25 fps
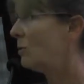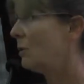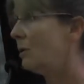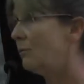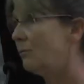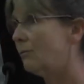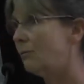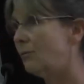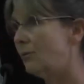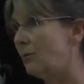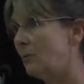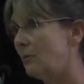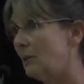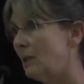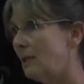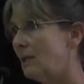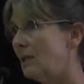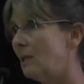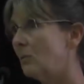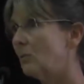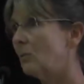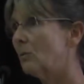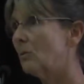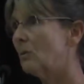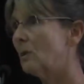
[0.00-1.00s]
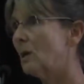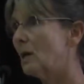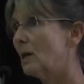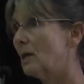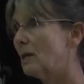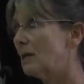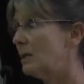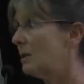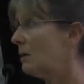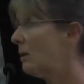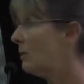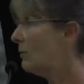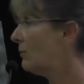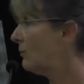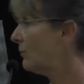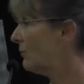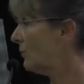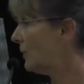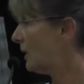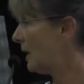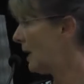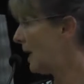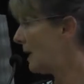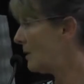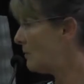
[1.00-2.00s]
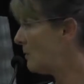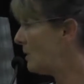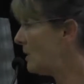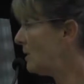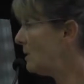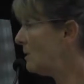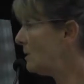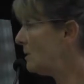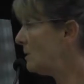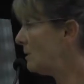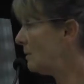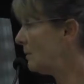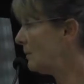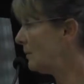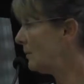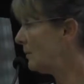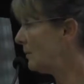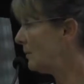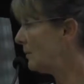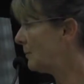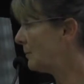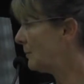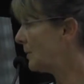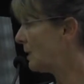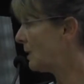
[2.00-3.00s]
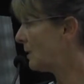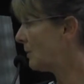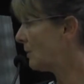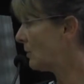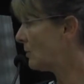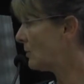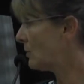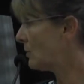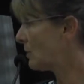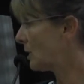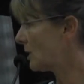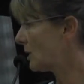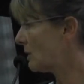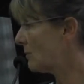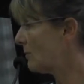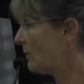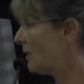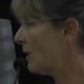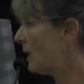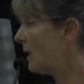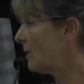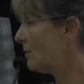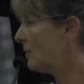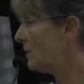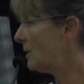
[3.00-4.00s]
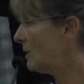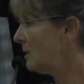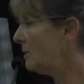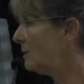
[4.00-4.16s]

familiar with the idea of alignment, constructive alignment?